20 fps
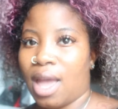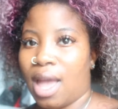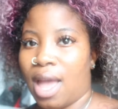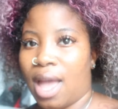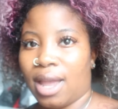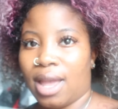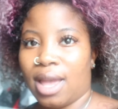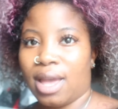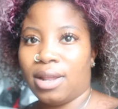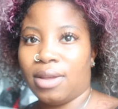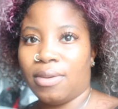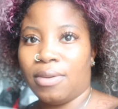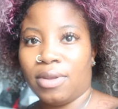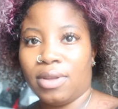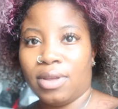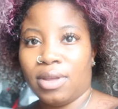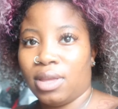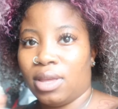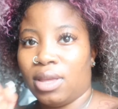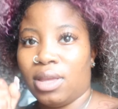I gotta
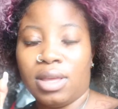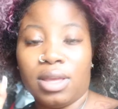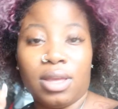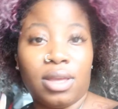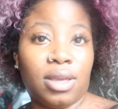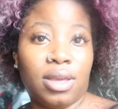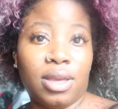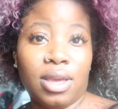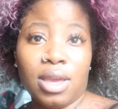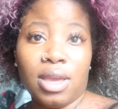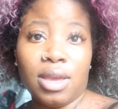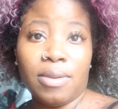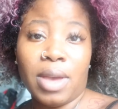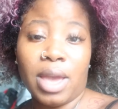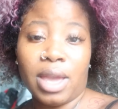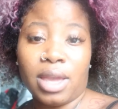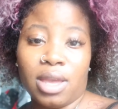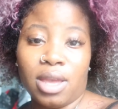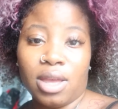get back